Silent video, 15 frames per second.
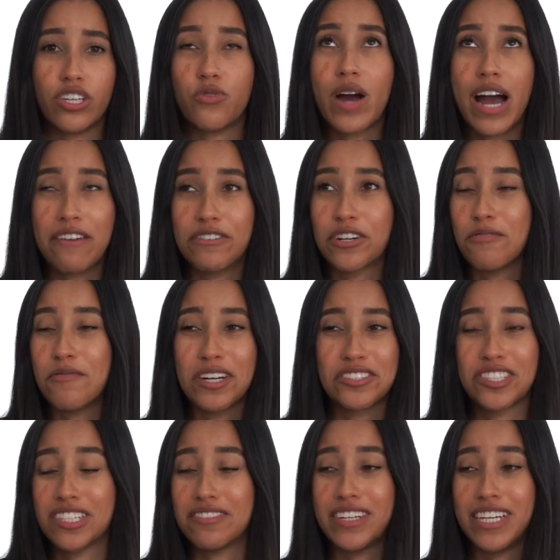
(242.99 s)
You have to go watch
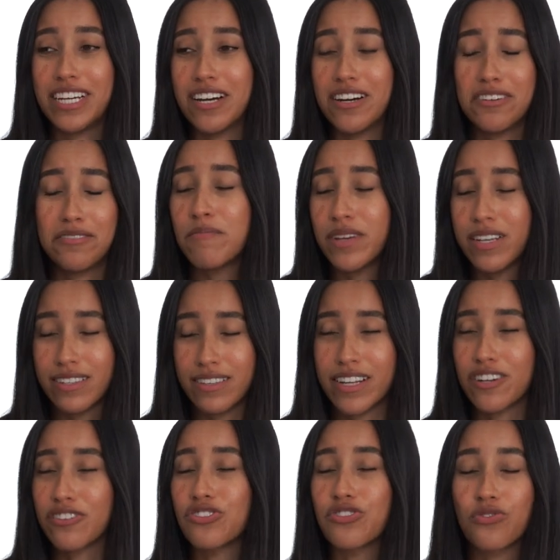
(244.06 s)
that video because
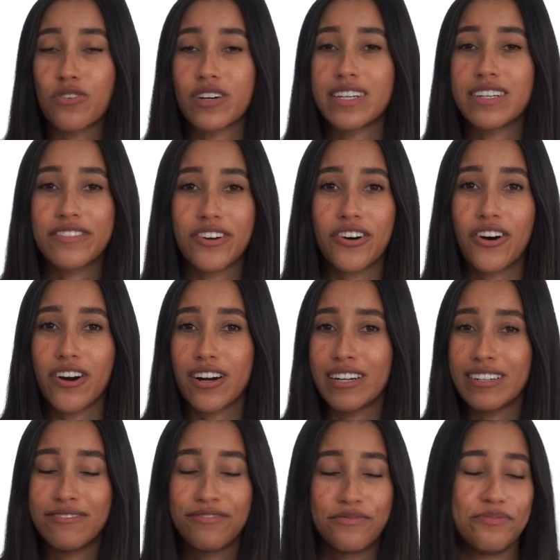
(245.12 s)
their stories
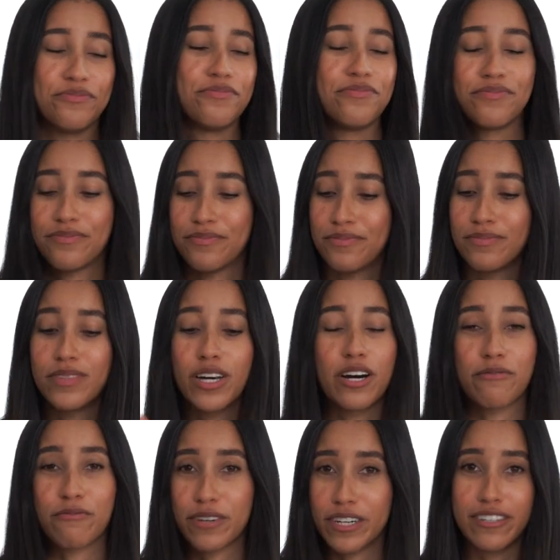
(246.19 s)
are
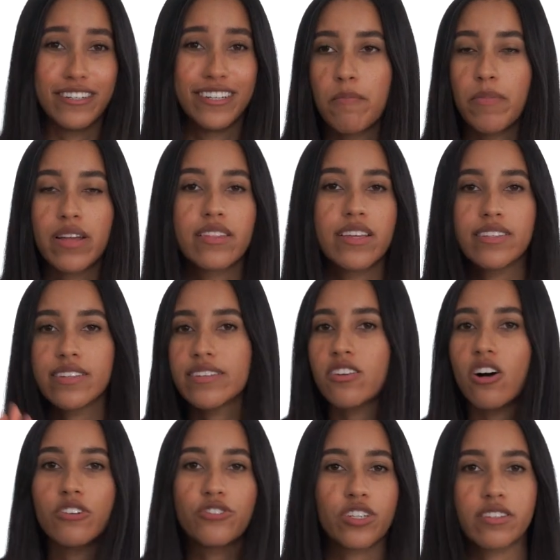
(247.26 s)
unreal. But this is
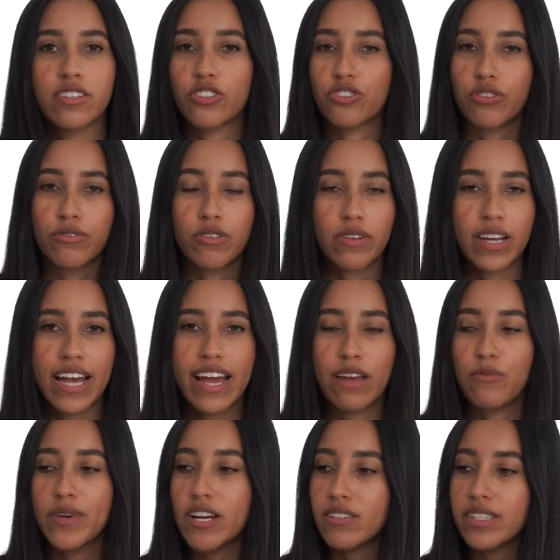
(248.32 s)
all just the truth, okay? And
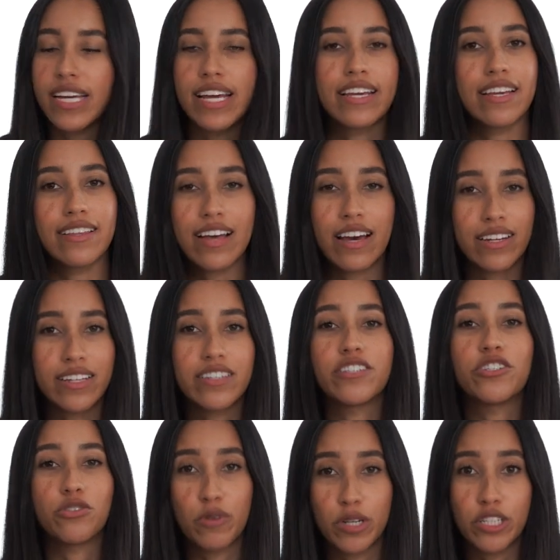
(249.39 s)
we are taking that into
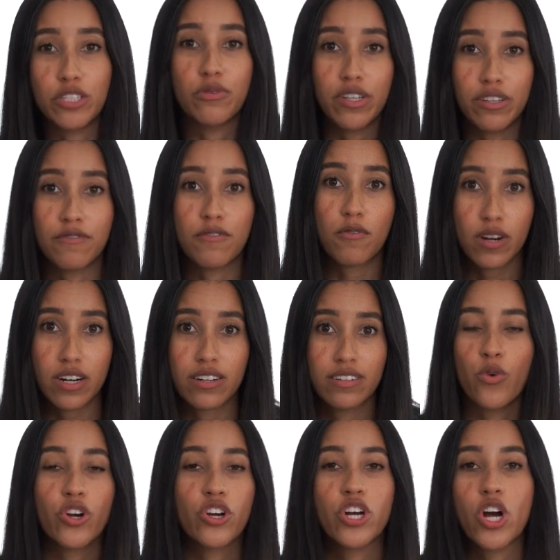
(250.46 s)
2024.
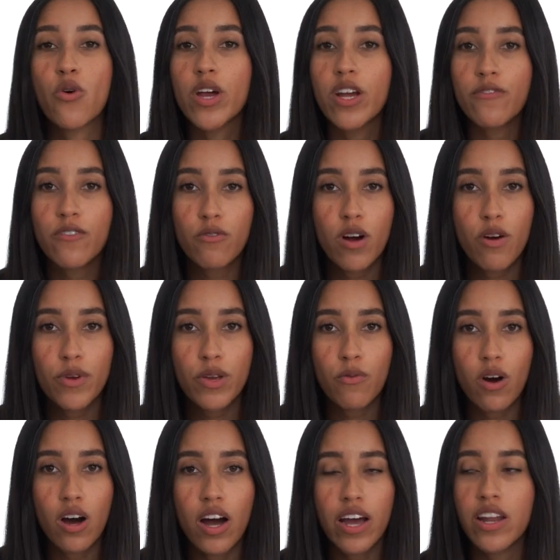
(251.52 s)
We're going for what we
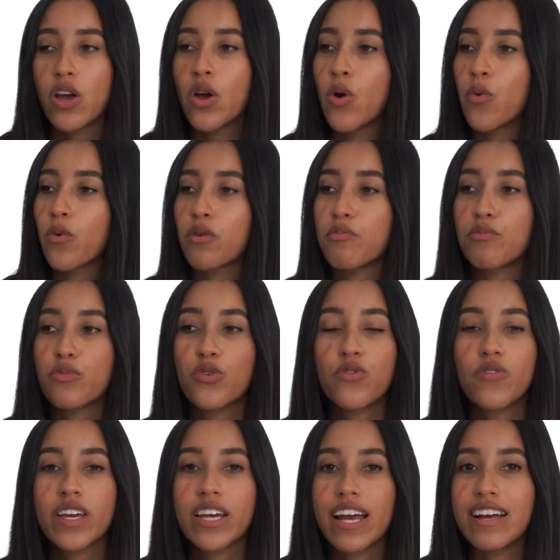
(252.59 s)
want, we're
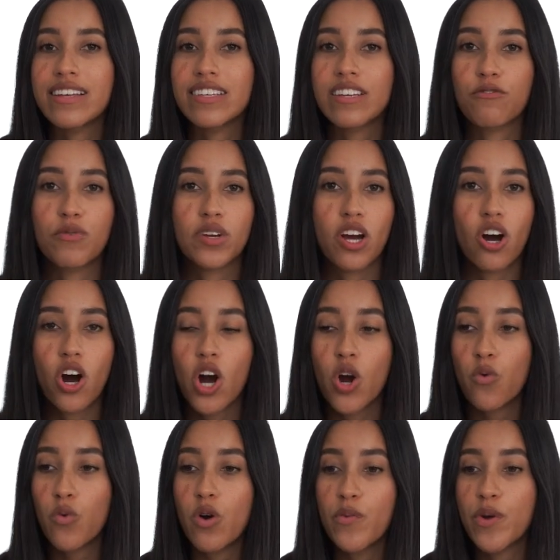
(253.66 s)
moving as if we
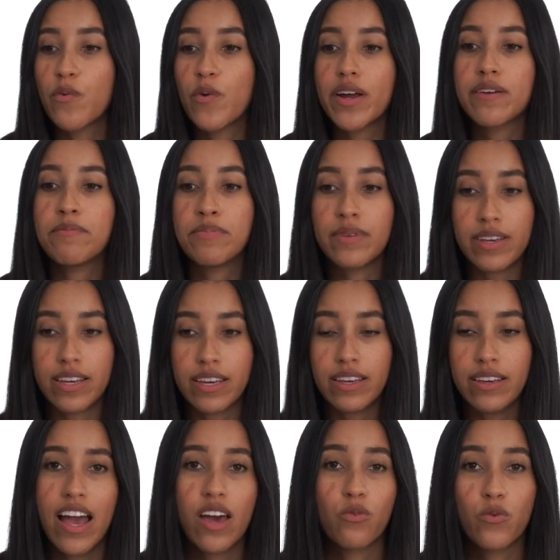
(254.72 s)
are what we want to
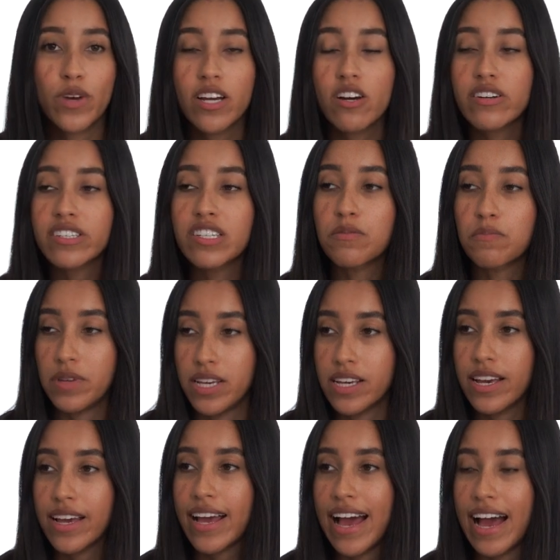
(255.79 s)
be, and we are
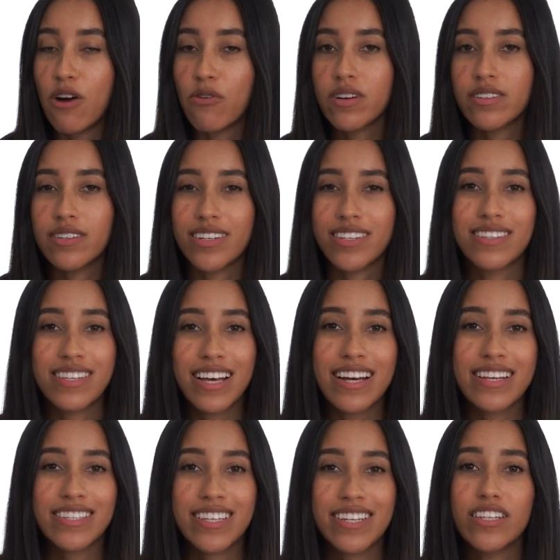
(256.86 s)
speaking our
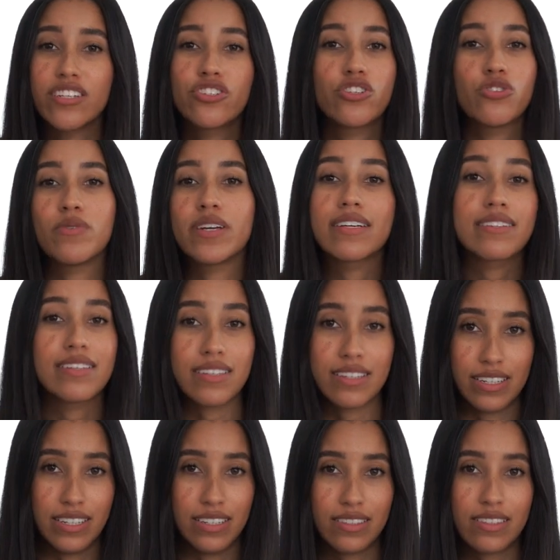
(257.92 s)
success into
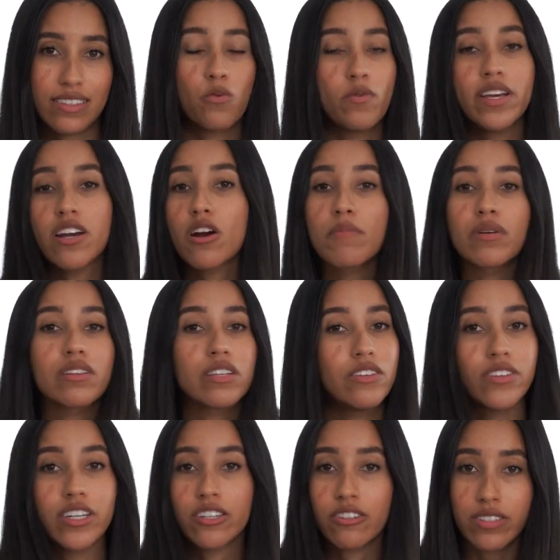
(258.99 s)
existence. We are
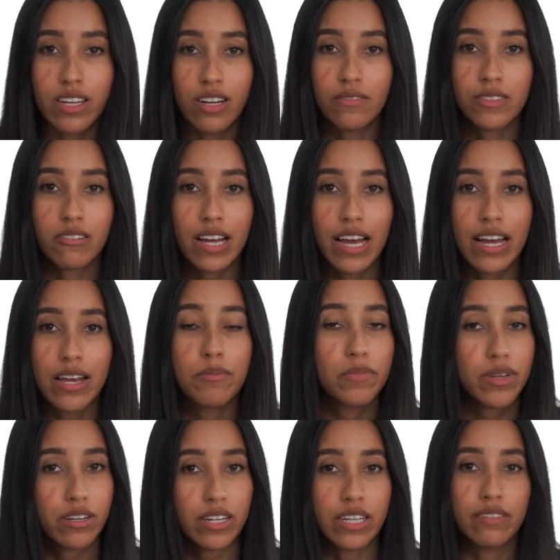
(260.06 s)
believing in ourselves, okay?
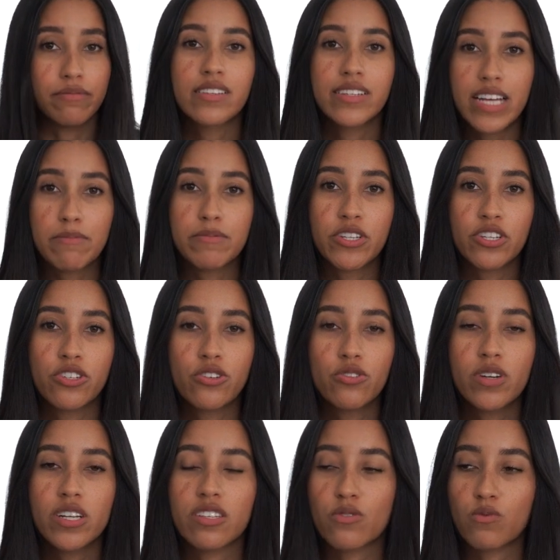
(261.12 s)
Period. Step
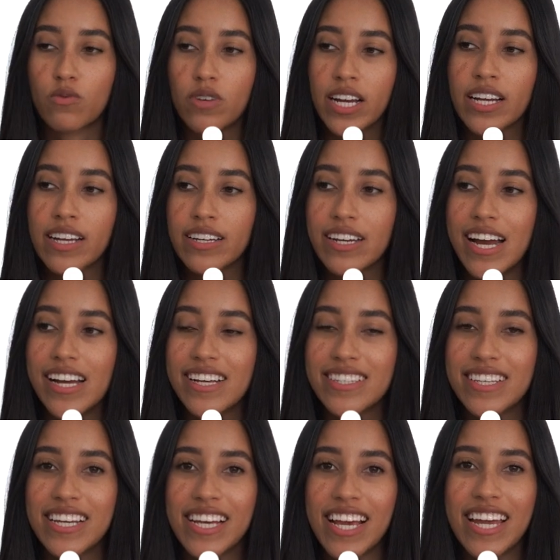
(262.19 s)
2 is
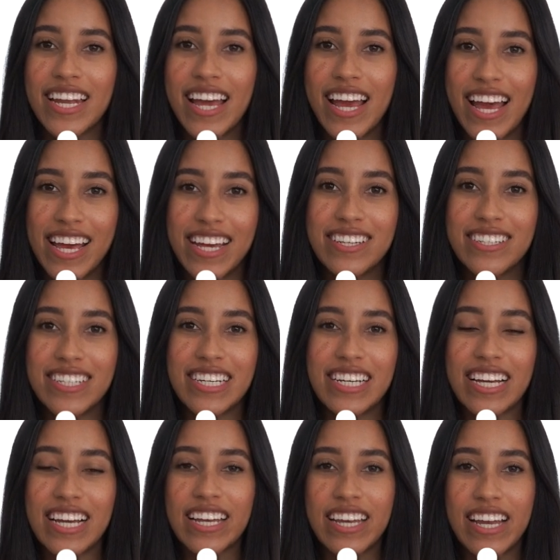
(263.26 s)
recognizing and
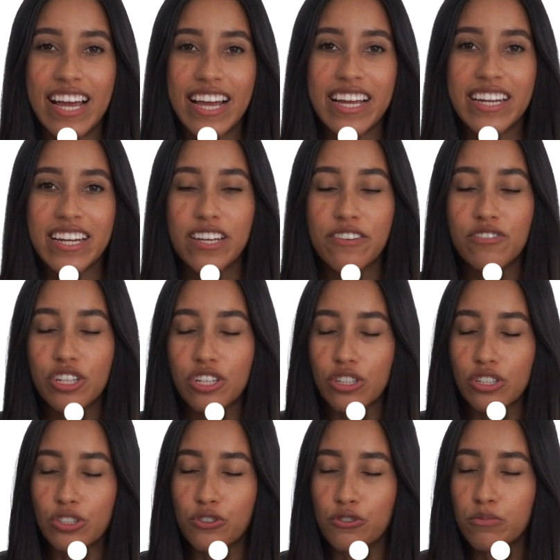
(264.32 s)
ending negative
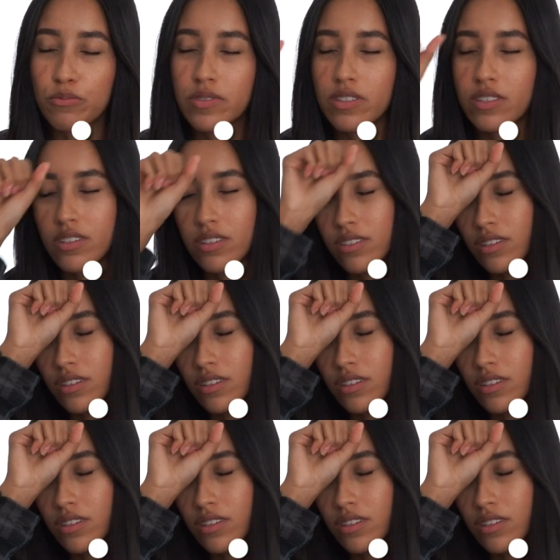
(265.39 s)
loops.